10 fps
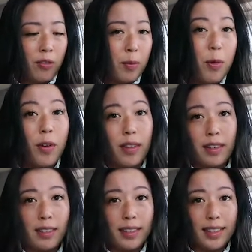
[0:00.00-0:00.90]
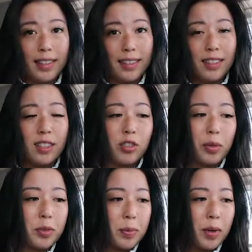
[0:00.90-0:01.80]
for more, then I'll link it in the
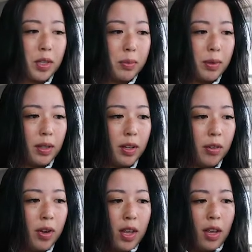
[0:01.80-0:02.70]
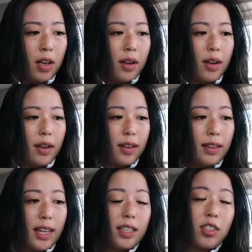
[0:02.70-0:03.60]
description box below.
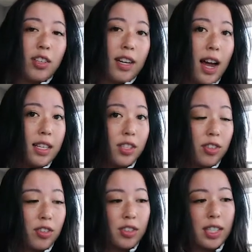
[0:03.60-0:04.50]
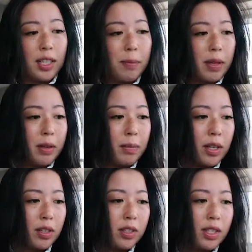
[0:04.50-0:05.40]
Lengths are 9 to 13
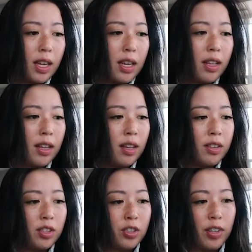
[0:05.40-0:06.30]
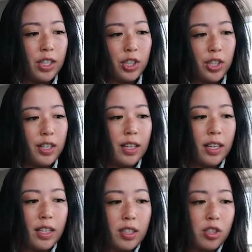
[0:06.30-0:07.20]
millimeters, and the duration
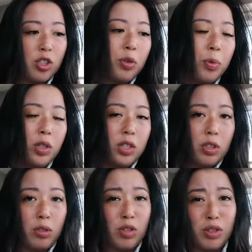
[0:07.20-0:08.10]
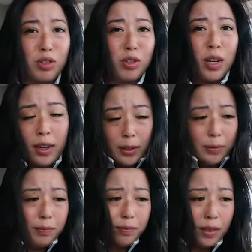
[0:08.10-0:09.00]
is 2.2 to
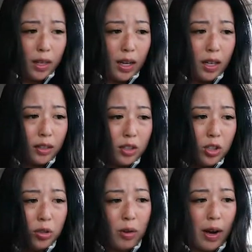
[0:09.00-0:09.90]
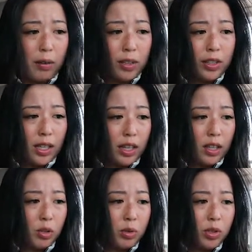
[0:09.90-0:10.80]
2 hours, and
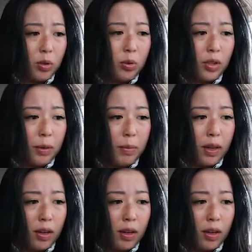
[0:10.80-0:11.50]
this was only 2